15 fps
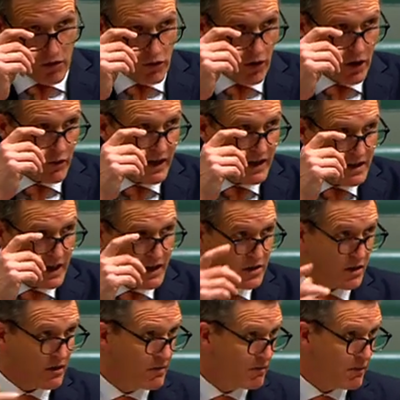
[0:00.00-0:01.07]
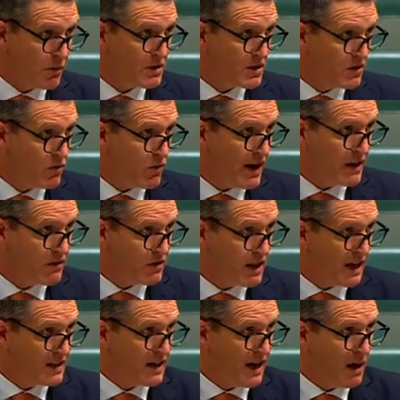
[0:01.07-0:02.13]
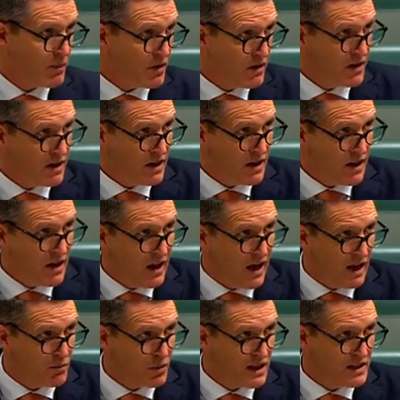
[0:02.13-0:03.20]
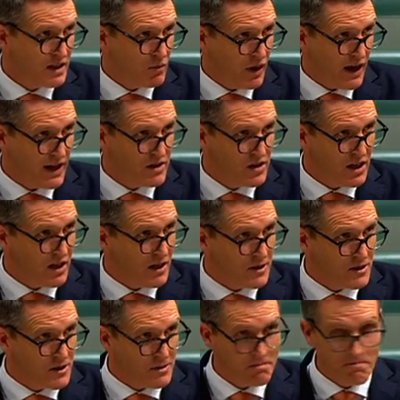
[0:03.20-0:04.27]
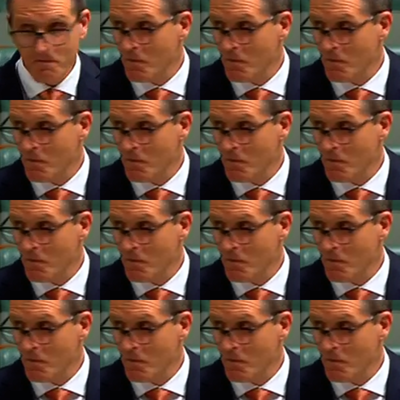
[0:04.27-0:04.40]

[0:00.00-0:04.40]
through accreditation. Well, we're still waiting for that to happen, and plastic packaging is